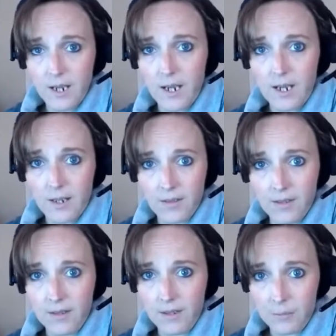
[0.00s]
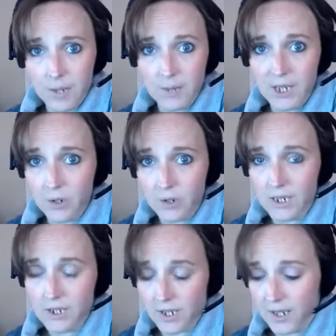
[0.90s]
And I think that maybe you
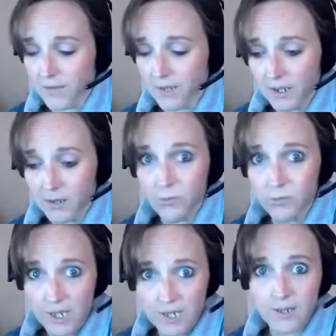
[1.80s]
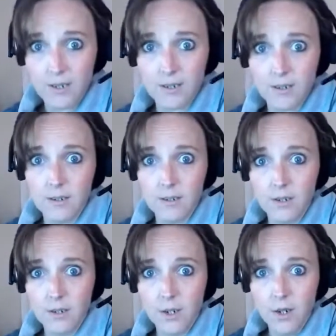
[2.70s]
need to have a little rethink
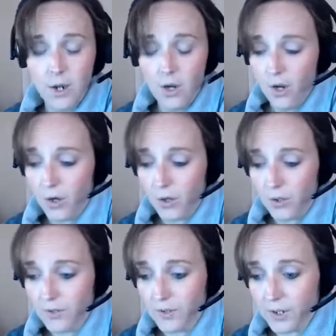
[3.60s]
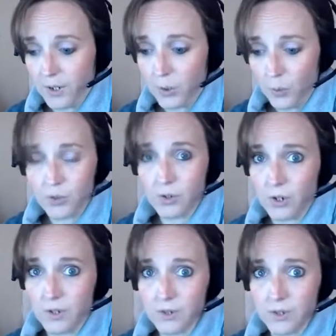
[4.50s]
over your
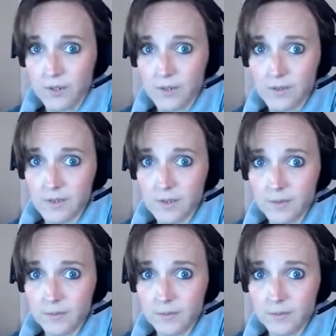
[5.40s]
stance on this.